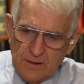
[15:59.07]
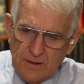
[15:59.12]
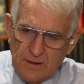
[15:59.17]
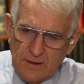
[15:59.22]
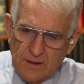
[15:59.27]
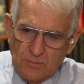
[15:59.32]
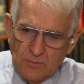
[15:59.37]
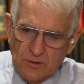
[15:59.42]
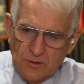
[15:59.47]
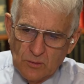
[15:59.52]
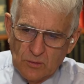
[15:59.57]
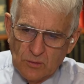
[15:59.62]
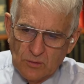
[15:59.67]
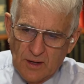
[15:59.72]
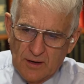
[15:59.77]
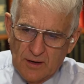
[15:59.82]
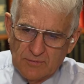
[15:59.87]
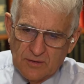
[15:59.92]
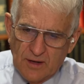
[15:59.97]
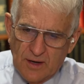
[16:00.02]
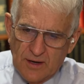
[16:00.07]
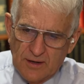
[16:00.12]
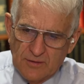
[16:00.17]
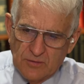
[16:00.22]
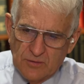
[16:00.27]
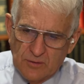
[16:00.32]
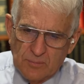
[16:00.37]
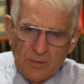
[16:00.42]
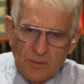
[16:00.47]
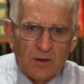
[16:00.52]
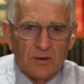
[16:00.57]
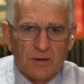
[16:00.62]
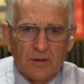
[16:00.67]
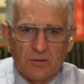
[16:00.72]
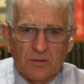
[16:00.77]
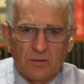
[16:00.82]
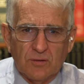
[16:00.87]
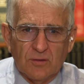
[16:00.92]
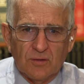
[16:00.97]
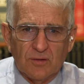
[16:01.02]
Uh, we all love to hate the
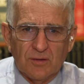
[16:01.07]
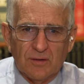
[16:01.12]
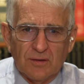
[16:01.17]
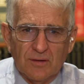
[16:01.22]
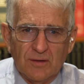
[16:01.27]
Americans.